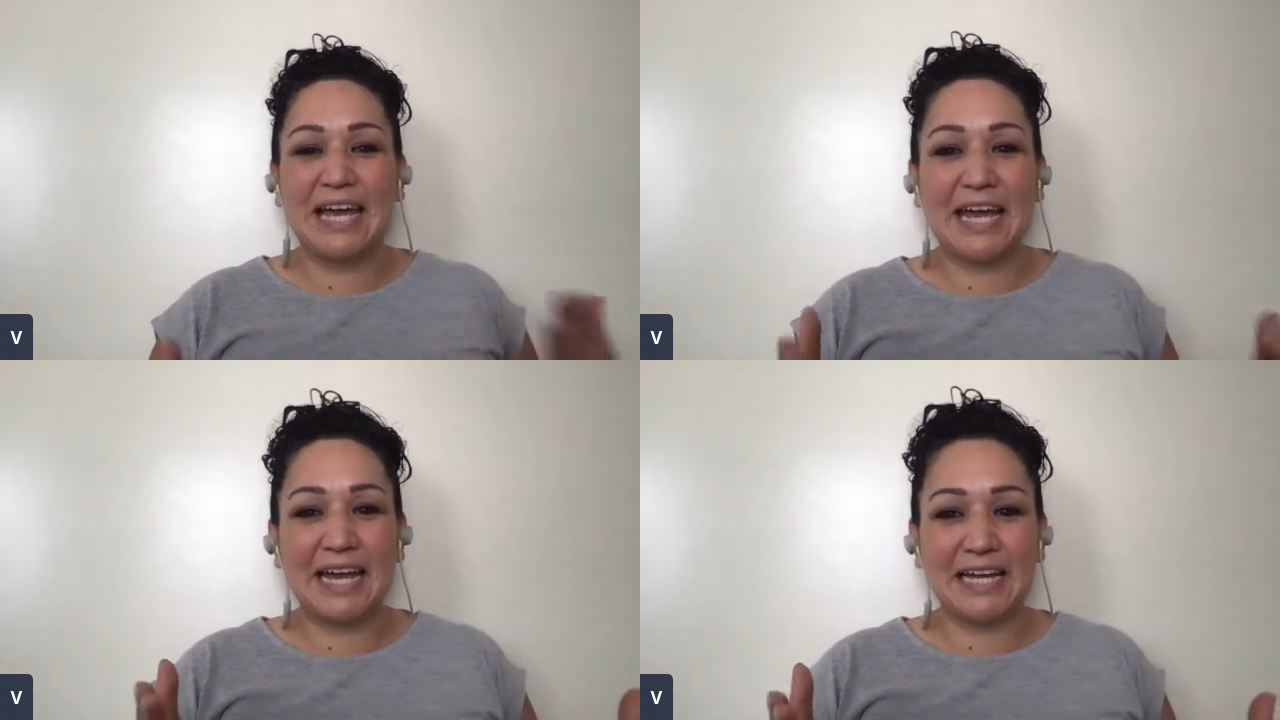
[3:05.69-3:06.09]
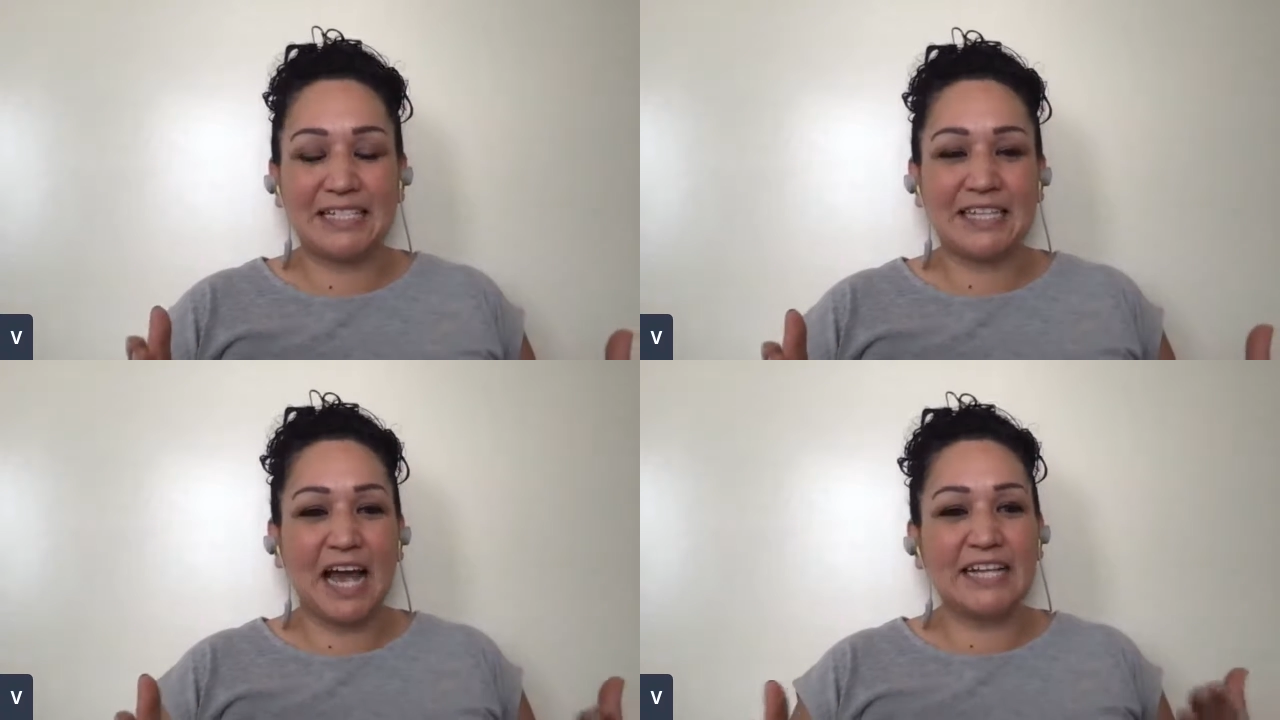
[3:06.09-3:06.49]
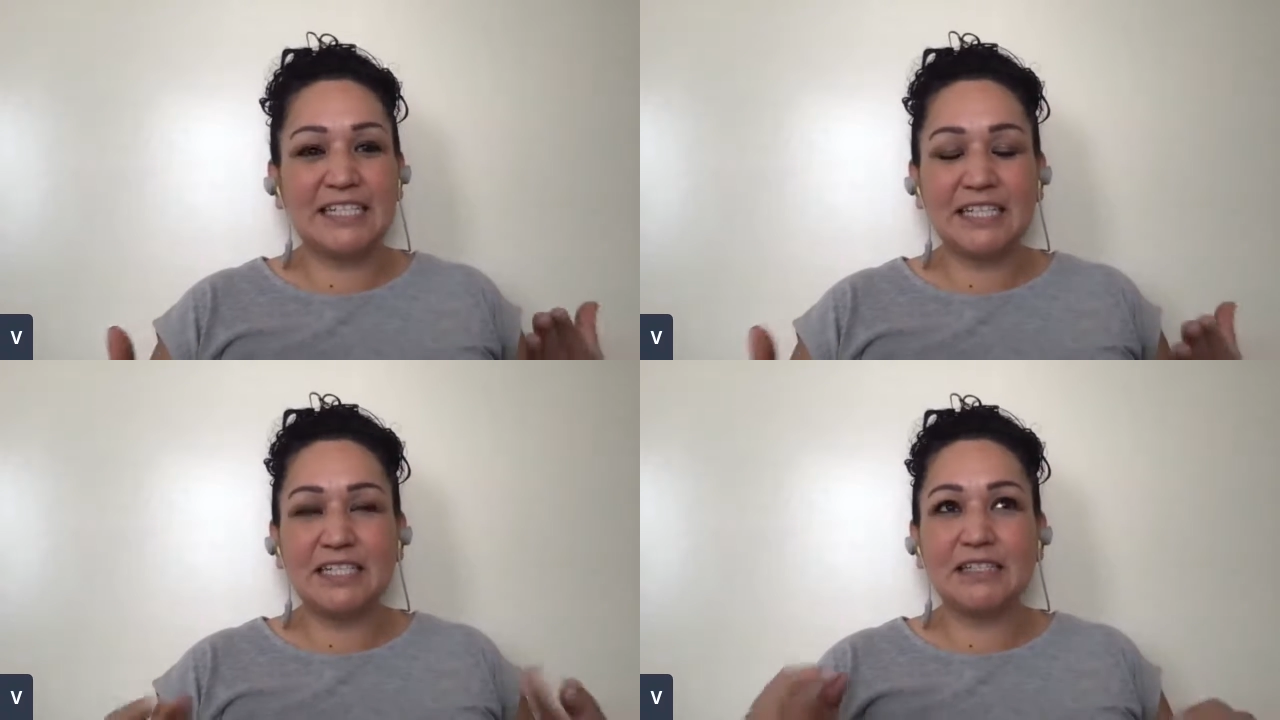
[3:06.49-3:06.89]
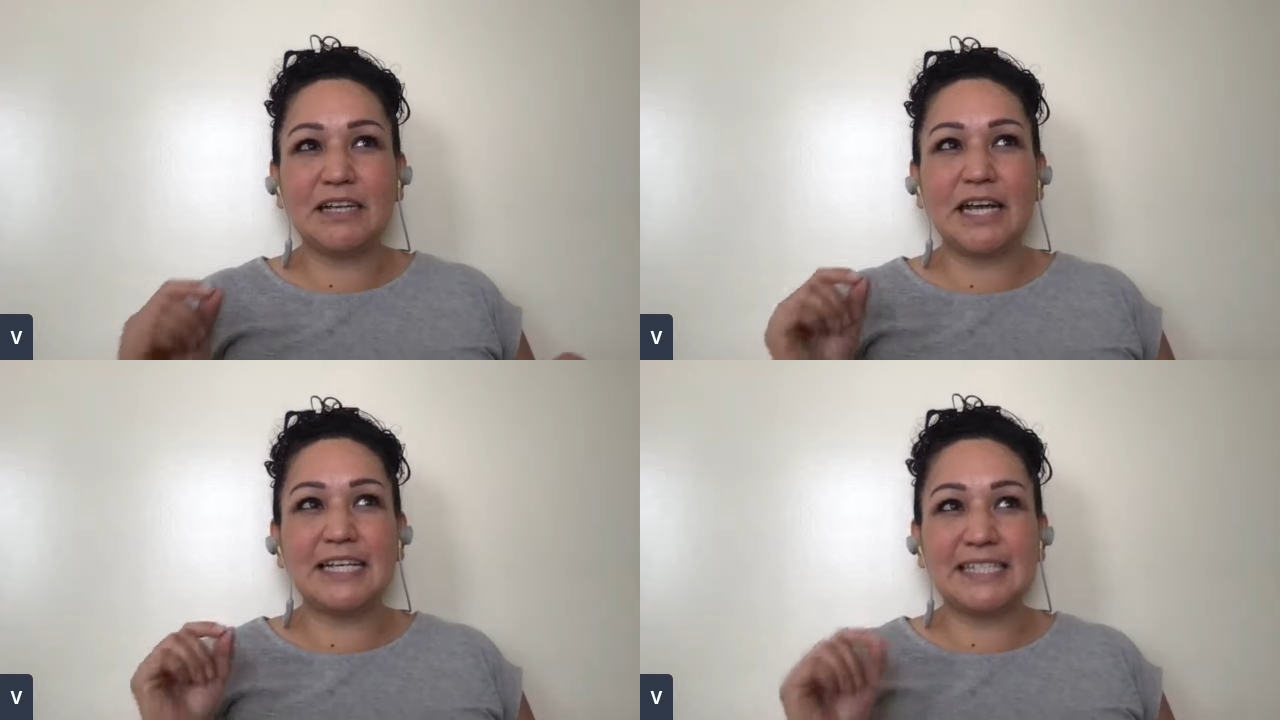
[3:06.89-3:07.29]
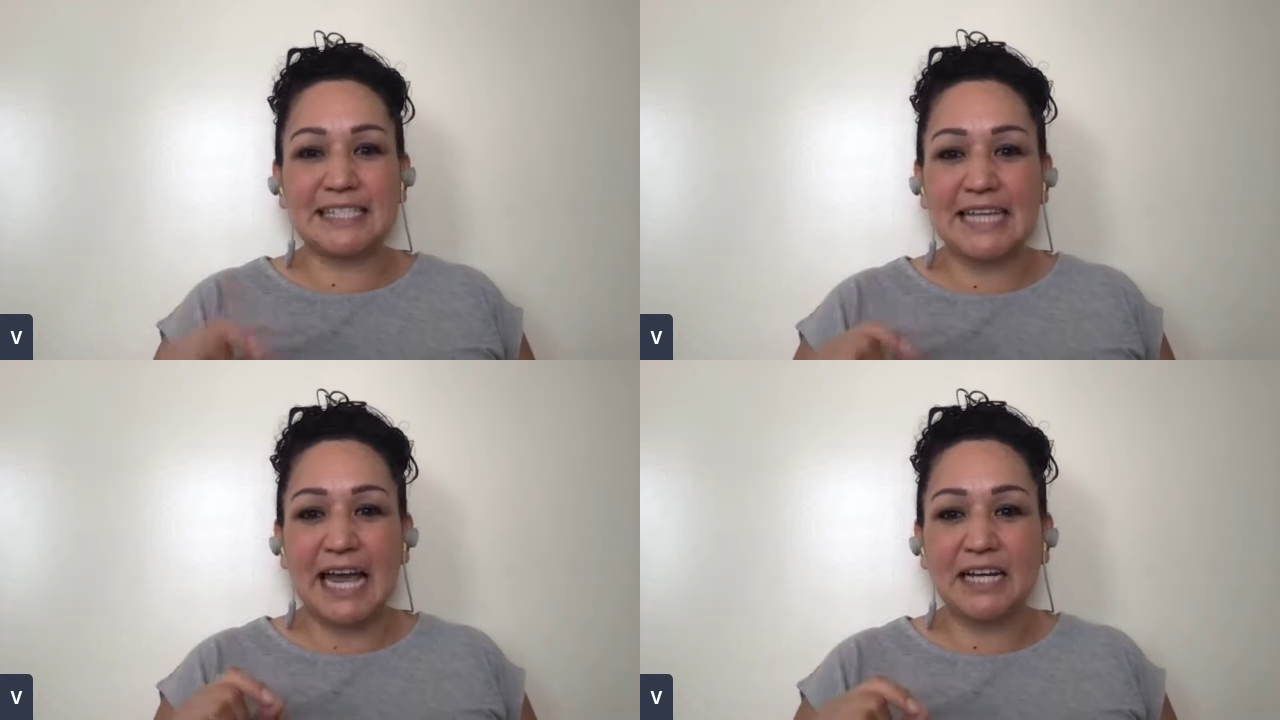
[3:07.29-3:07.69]
and I didn't
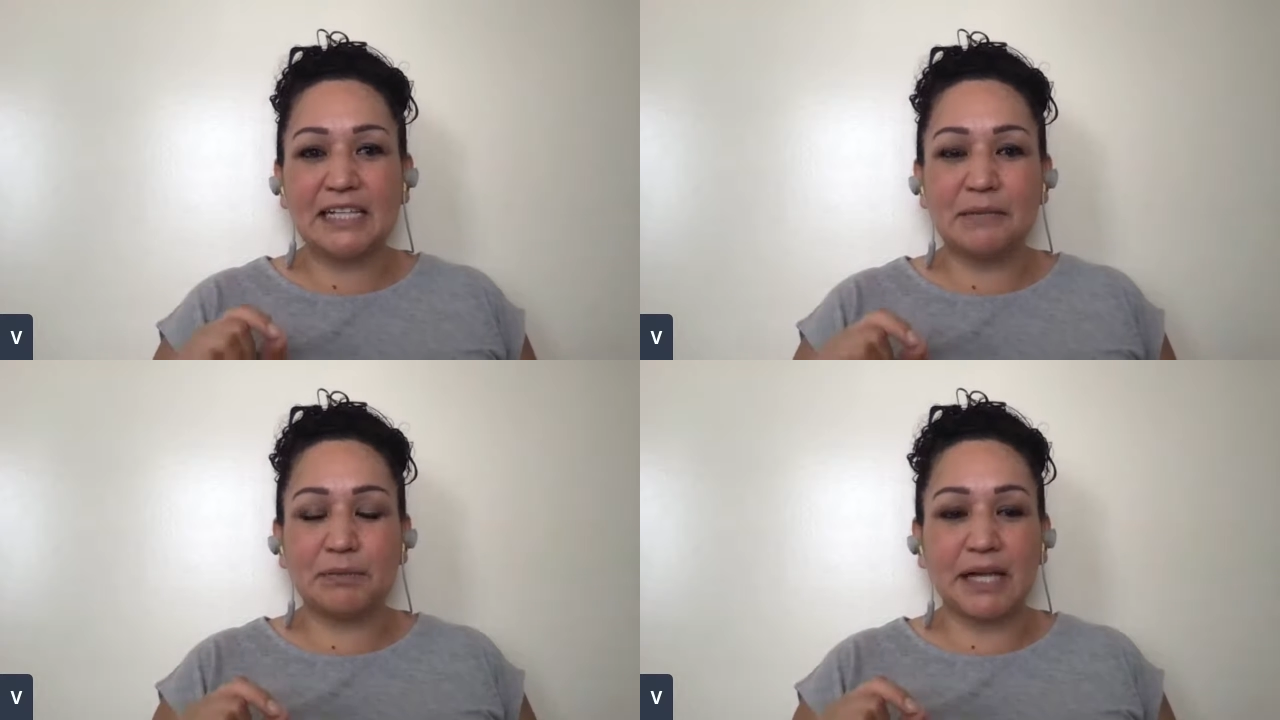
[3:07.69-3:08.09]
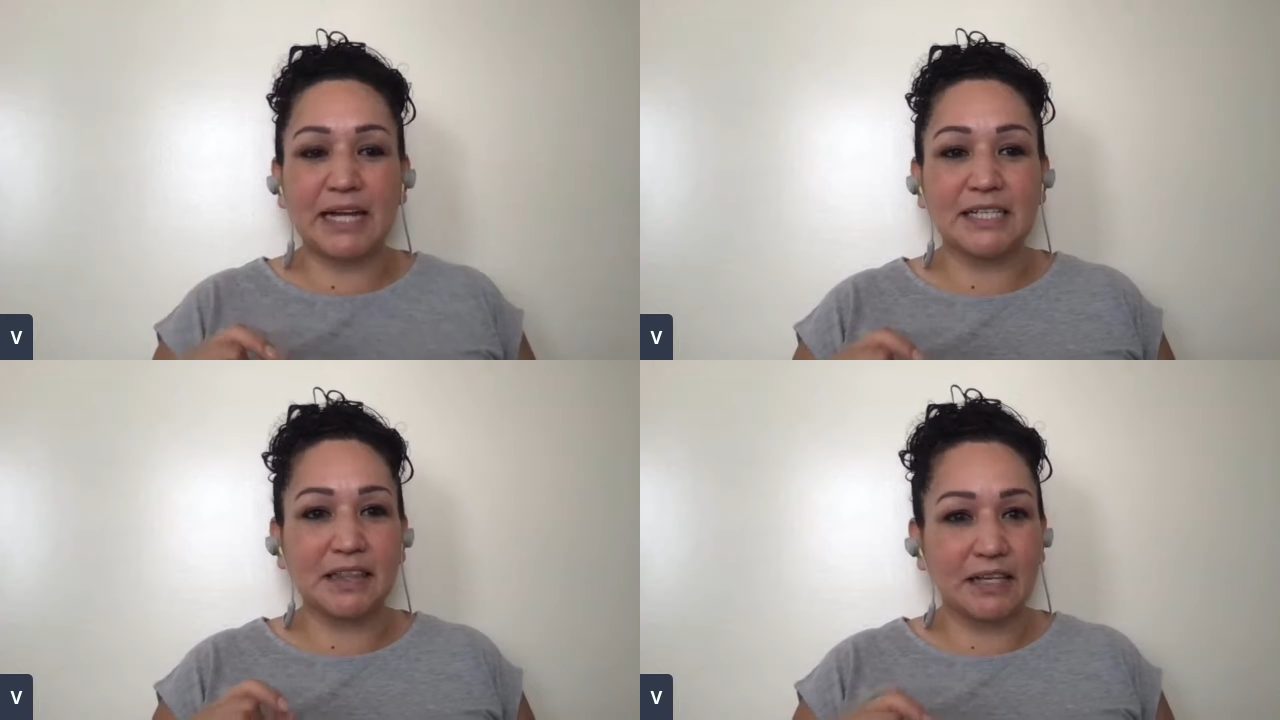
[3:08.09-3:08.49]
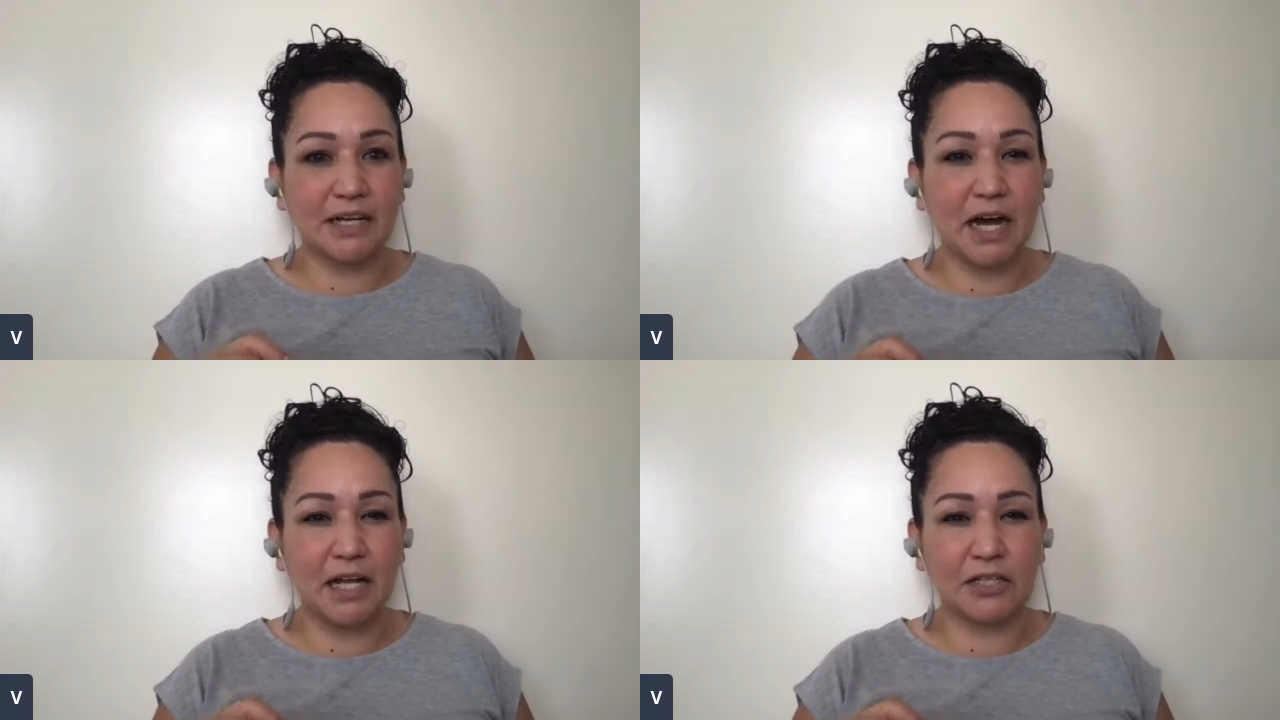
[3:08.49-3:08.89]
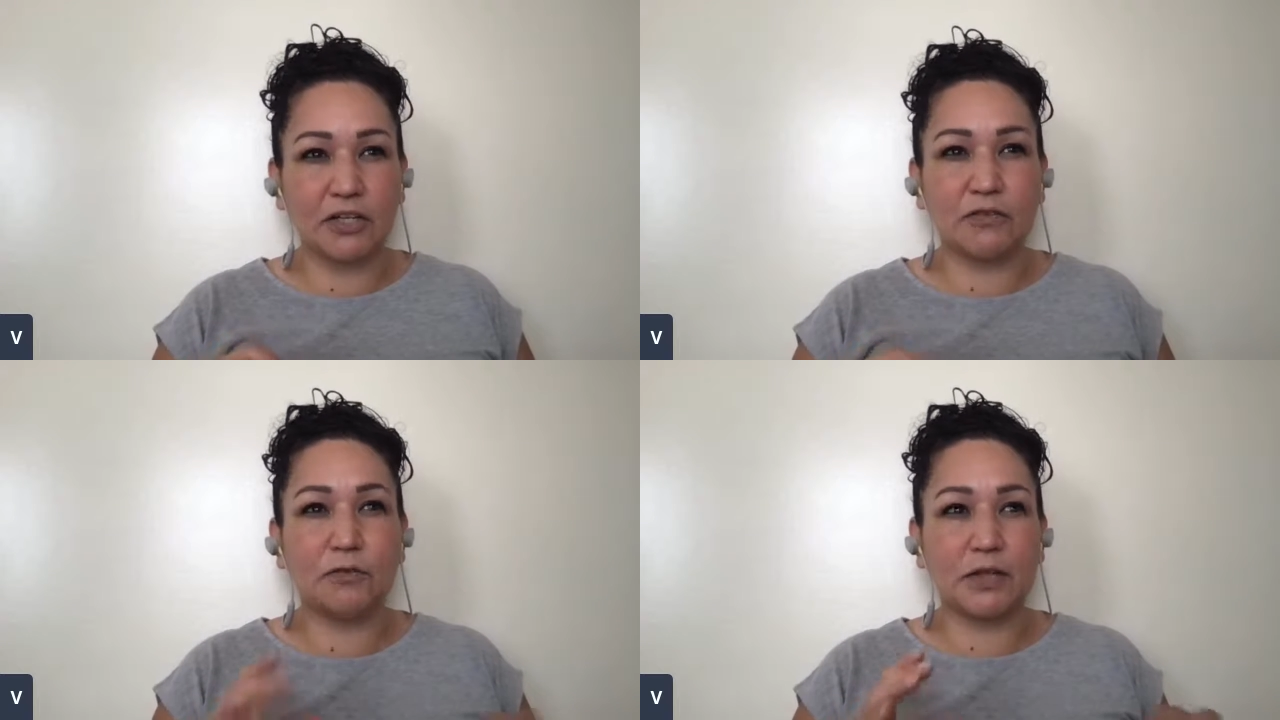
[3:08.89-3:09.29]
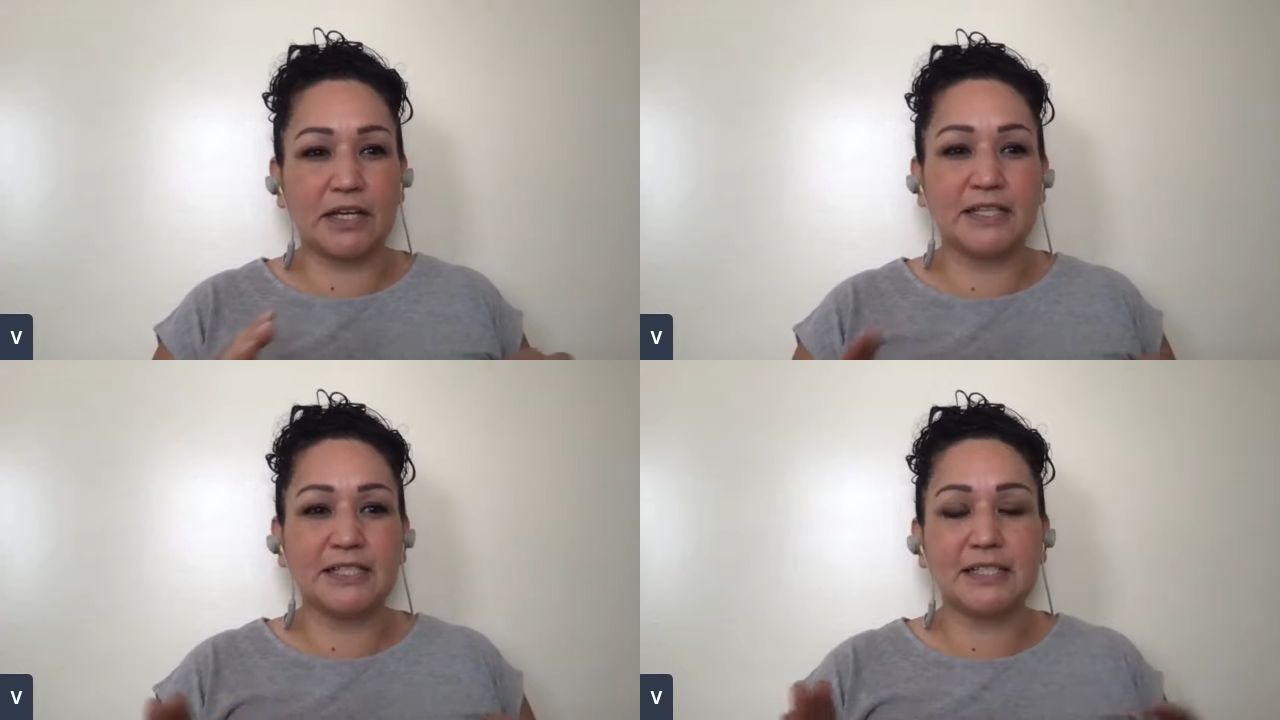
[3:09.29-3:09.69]
exactly blend the color for
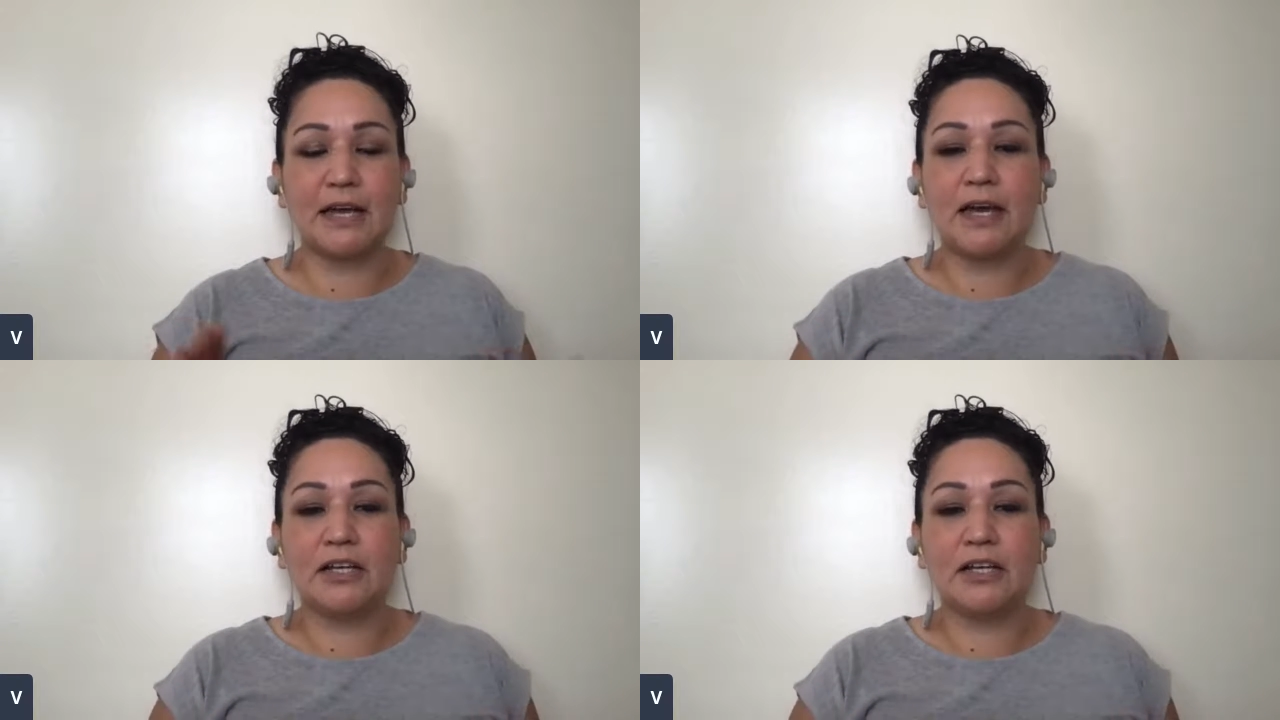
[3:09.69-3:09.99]
this.